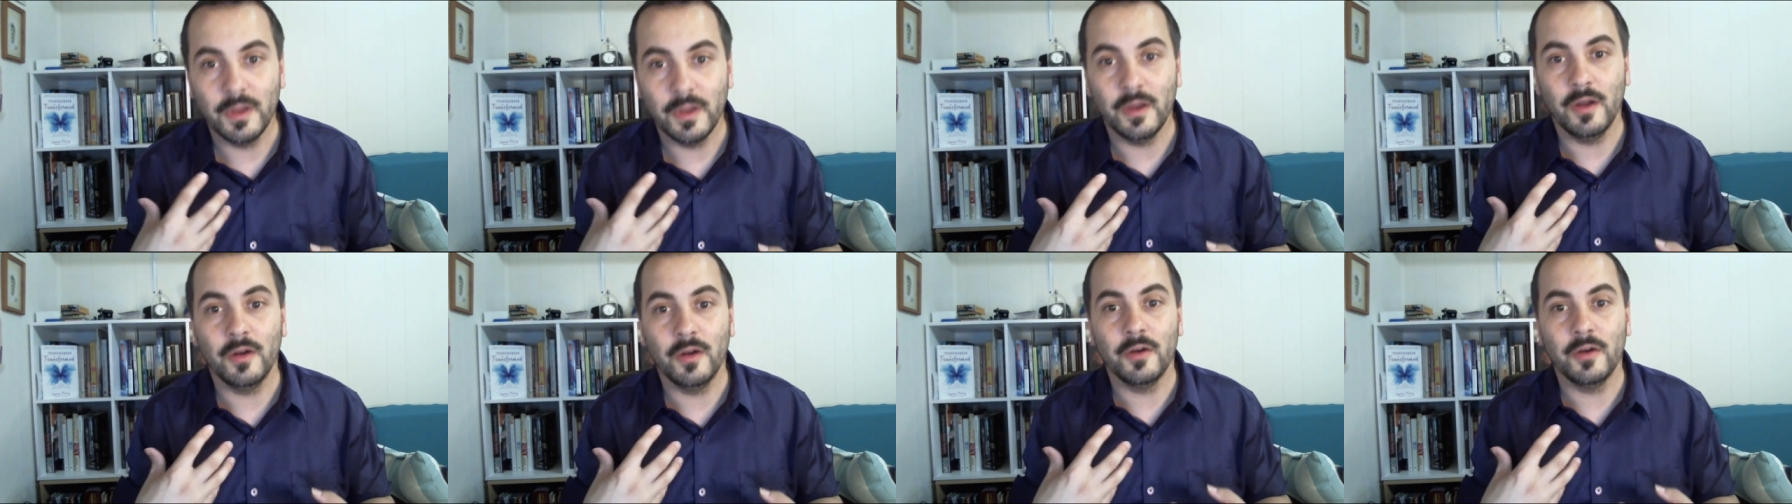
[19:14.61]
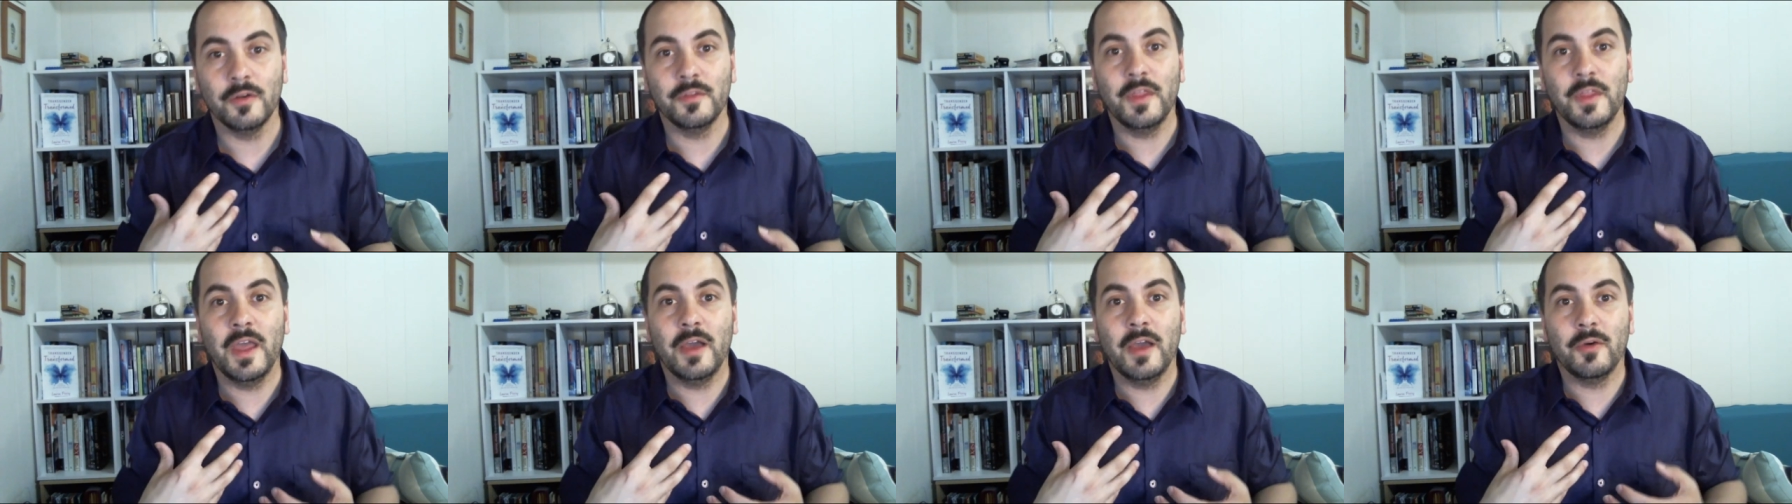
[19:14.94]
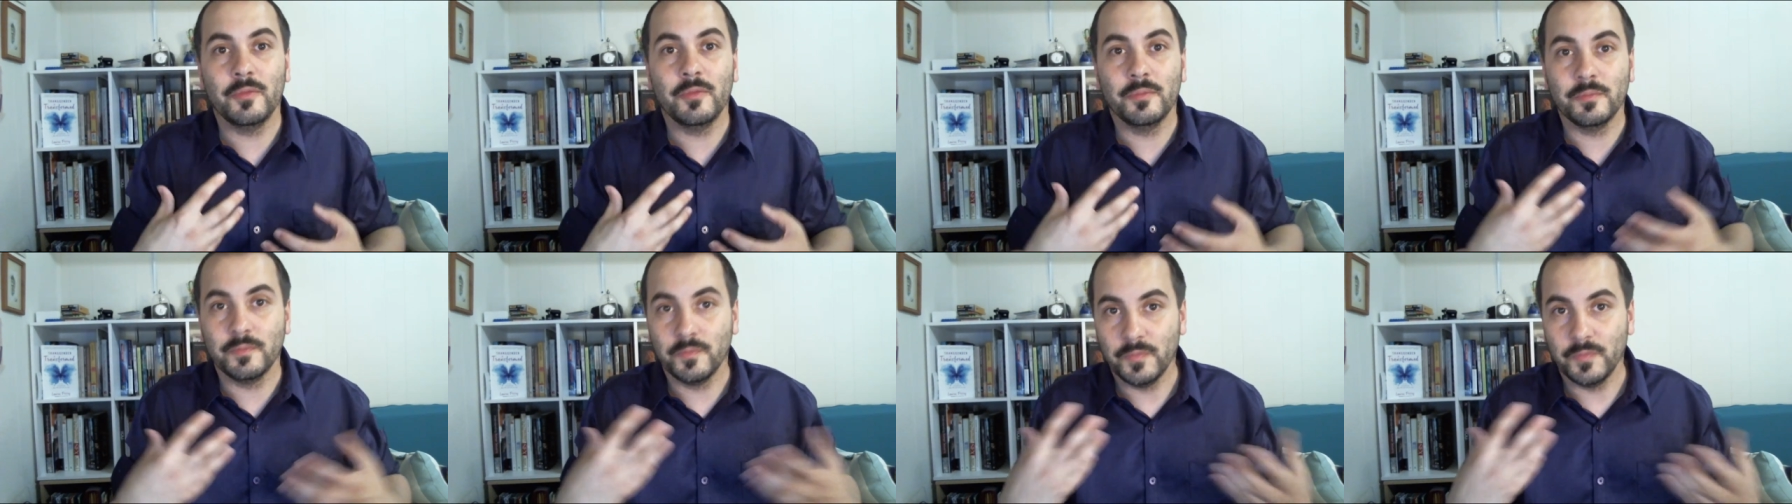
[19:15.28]
are
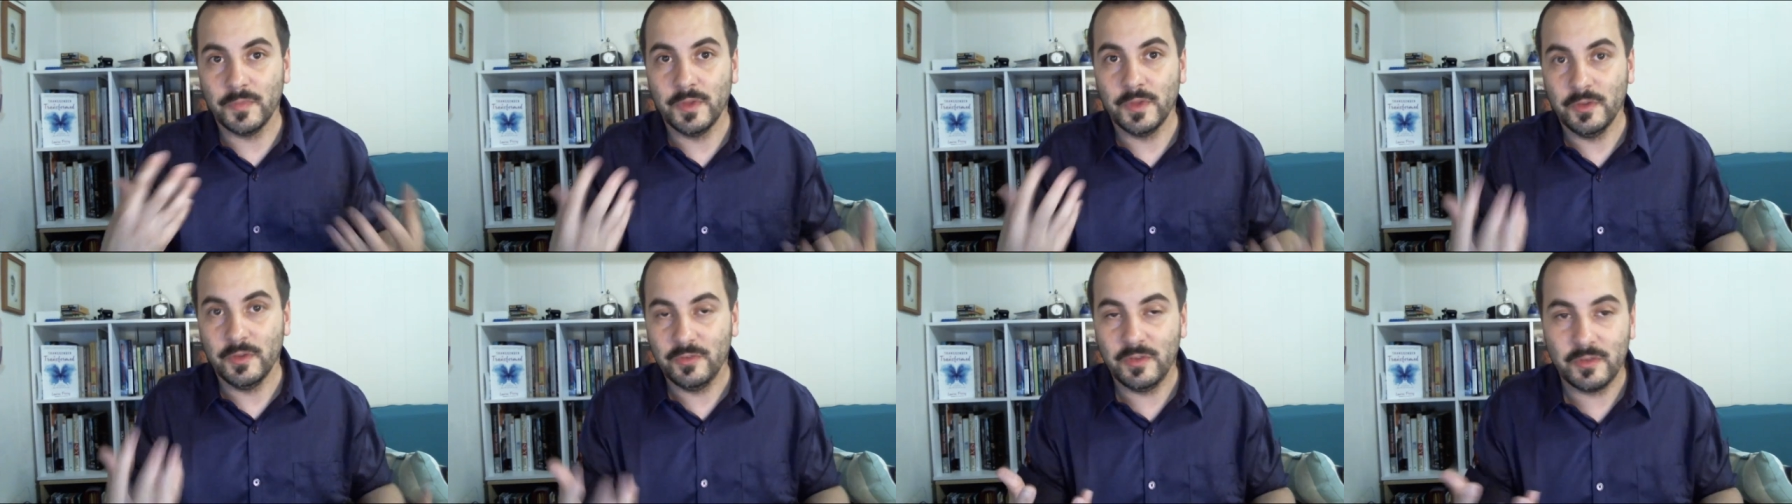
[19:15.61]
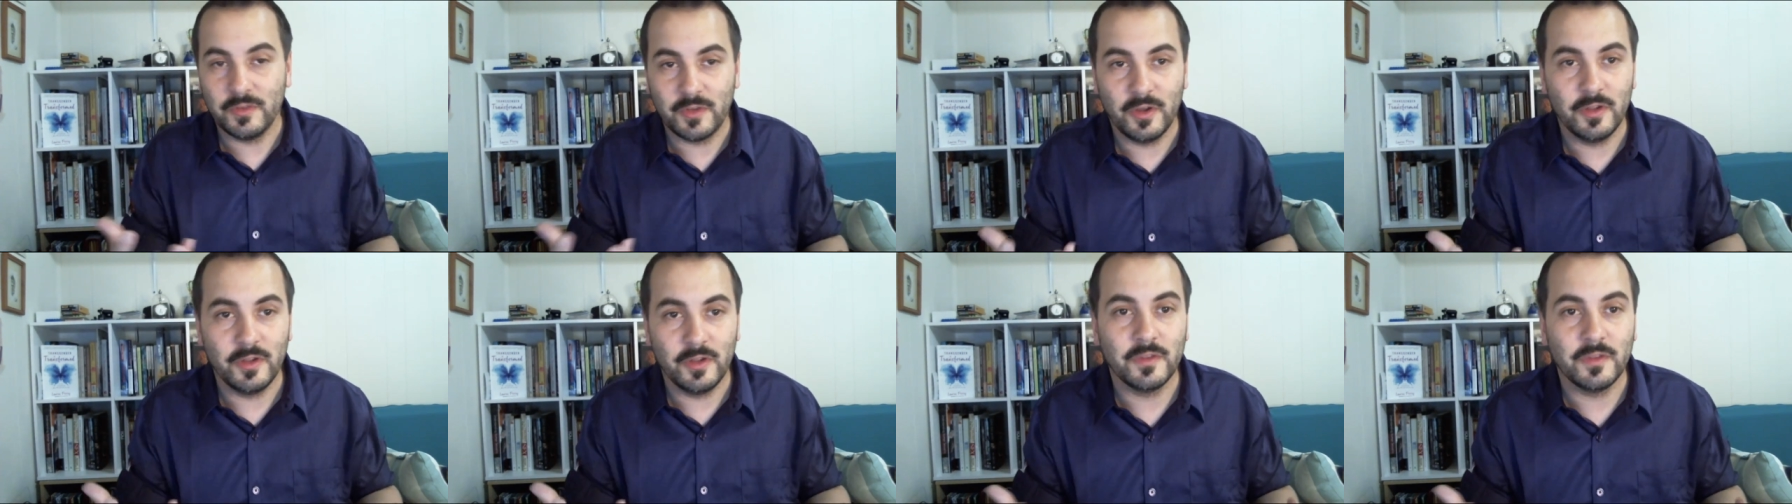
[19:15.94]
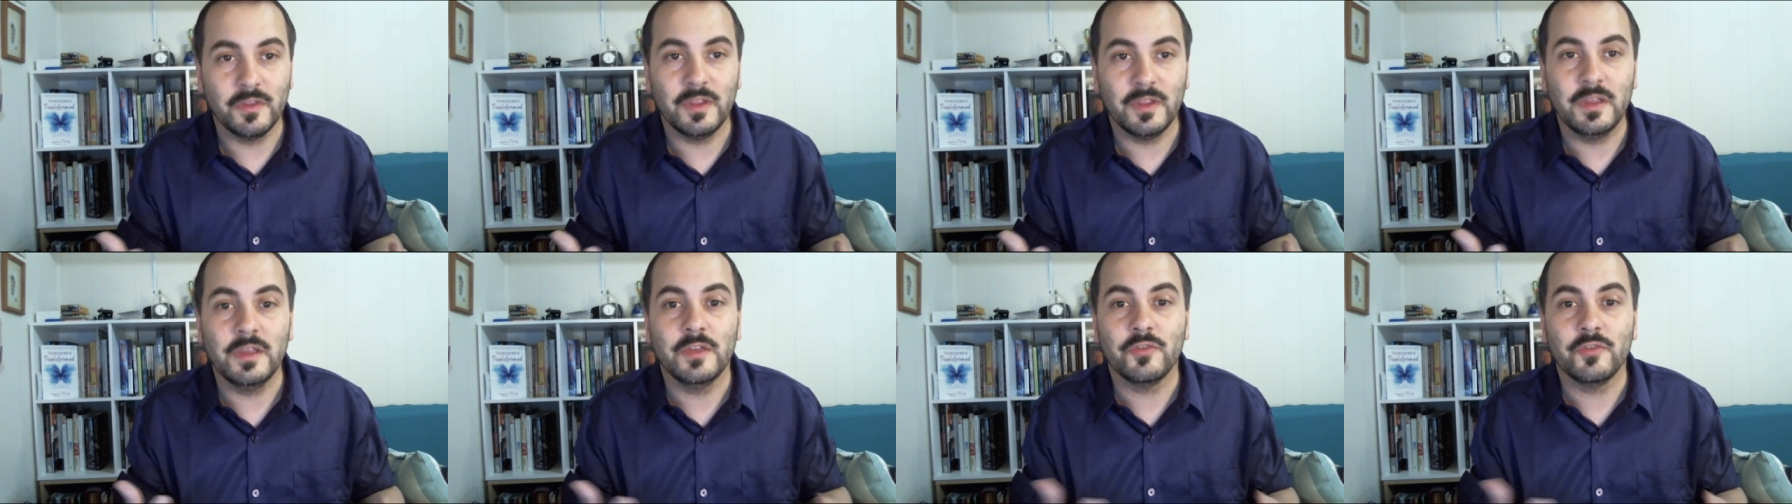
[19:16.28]
now she's calling
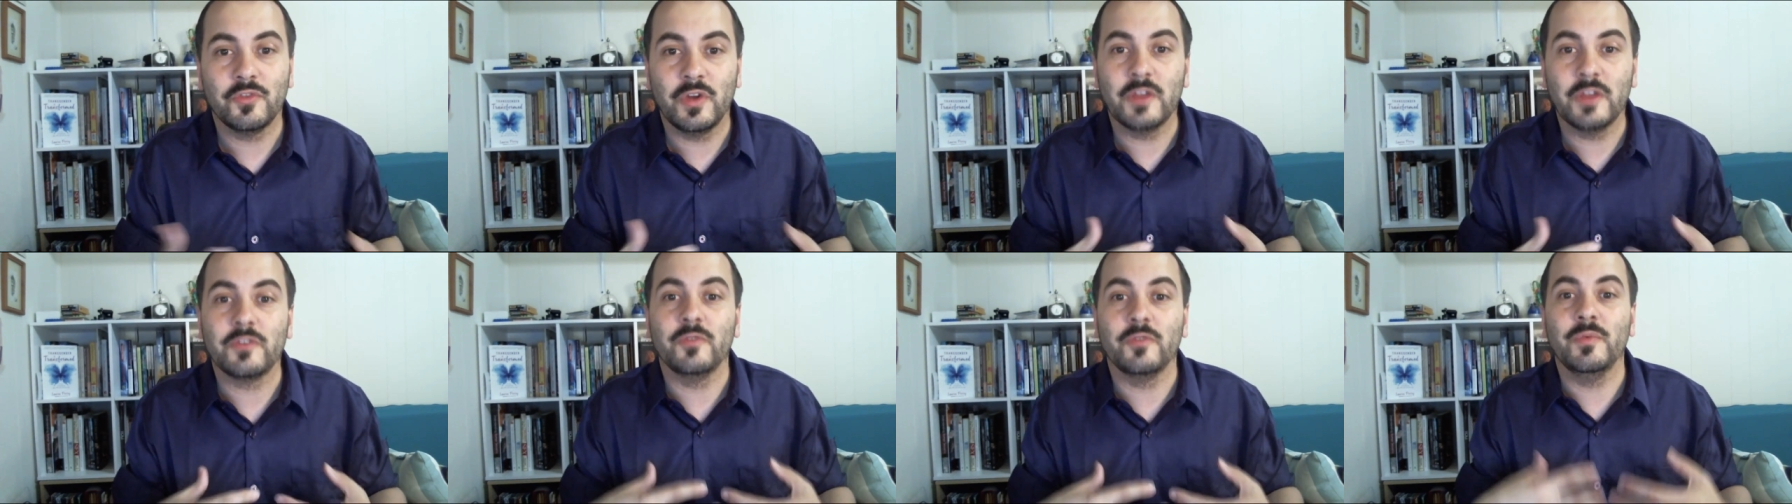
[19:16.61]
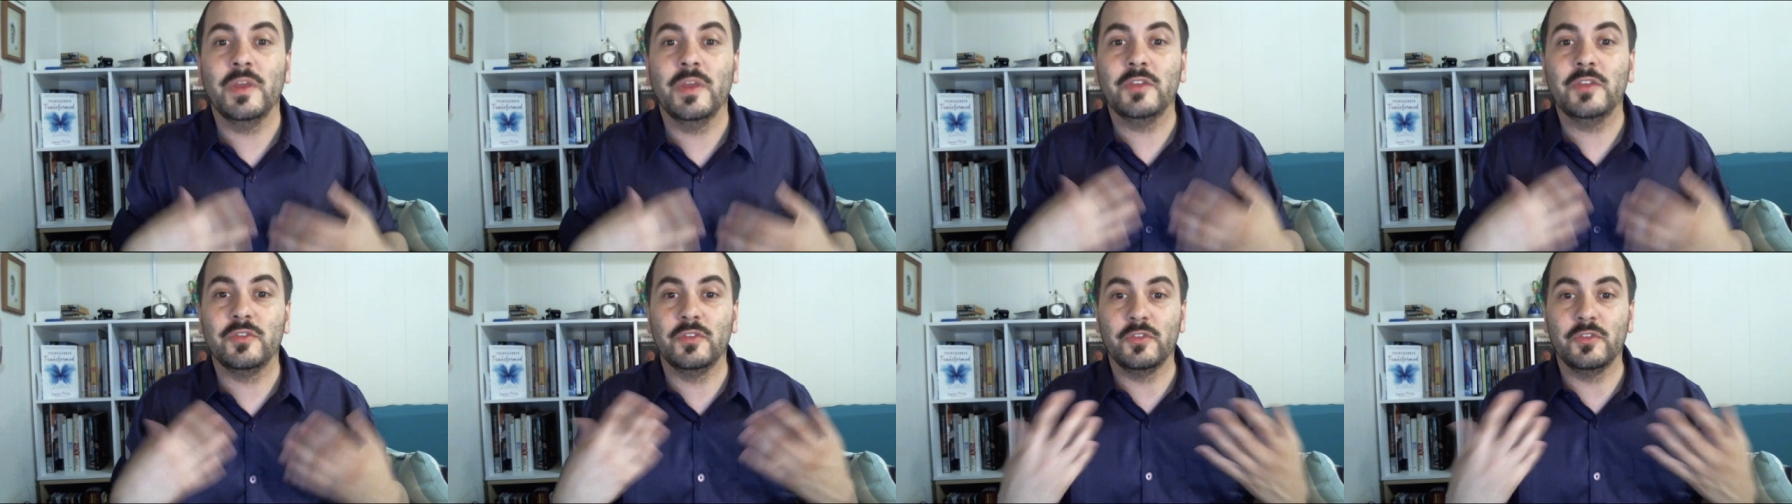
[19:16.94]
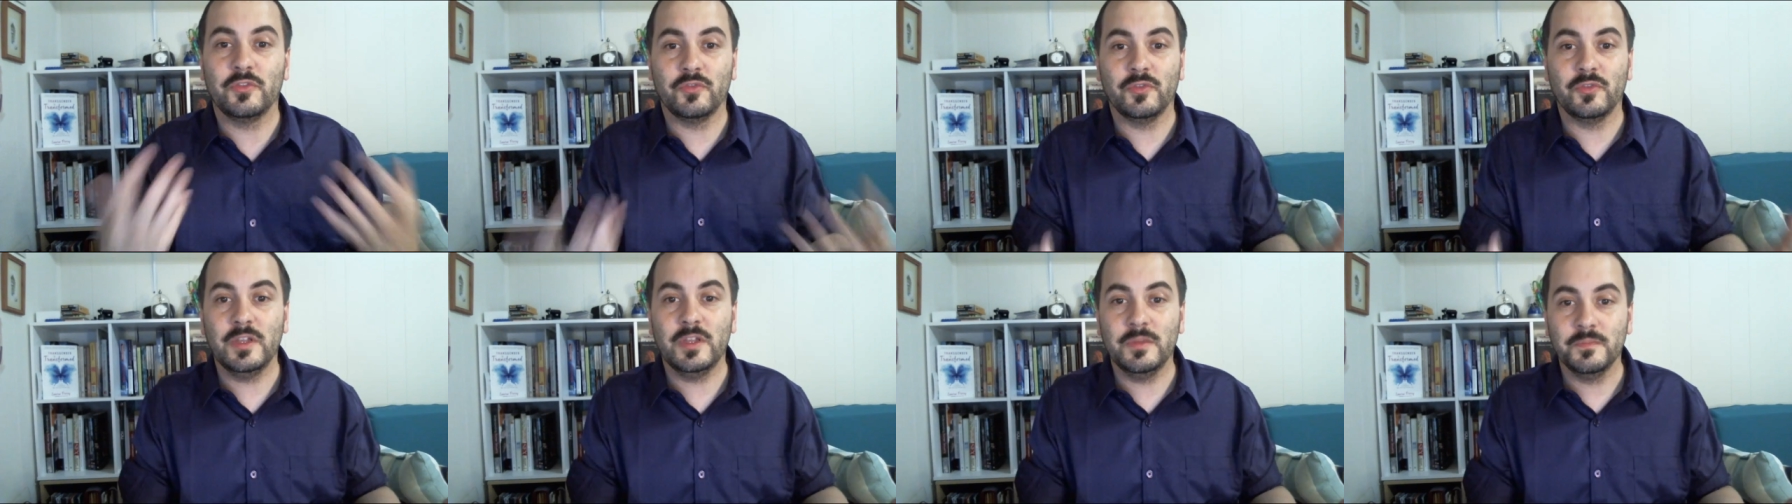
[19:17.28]
the transformation
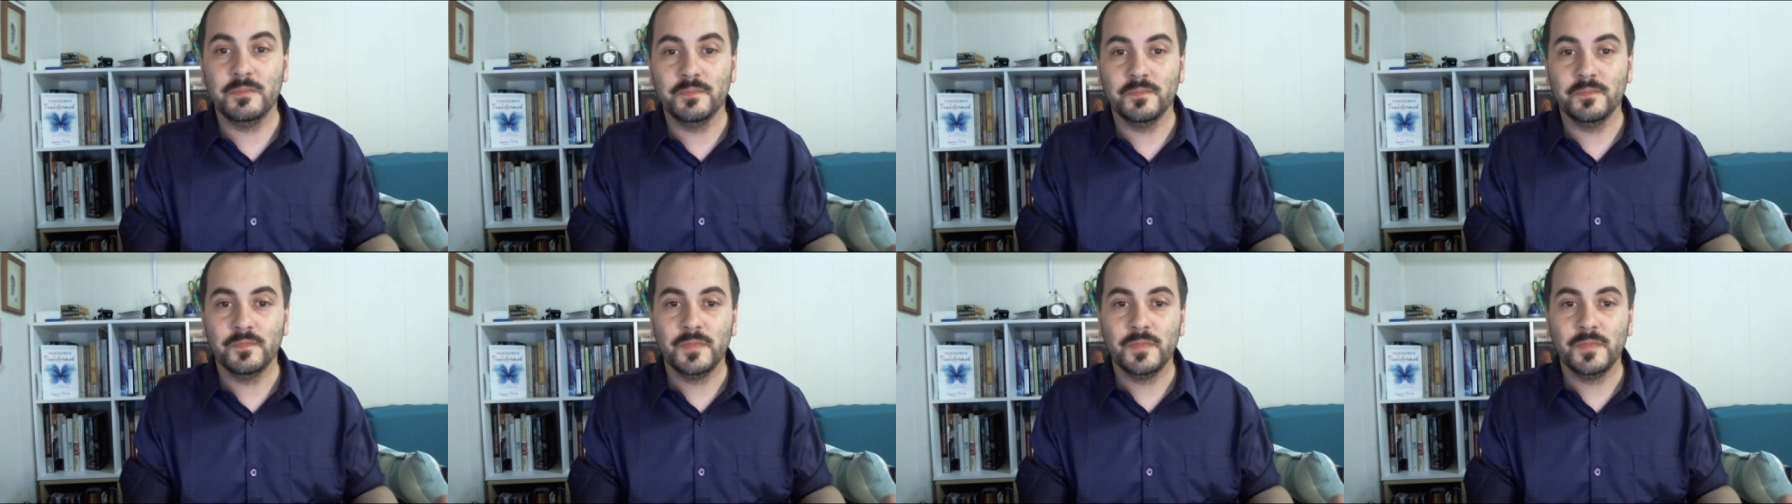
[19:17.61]
stream,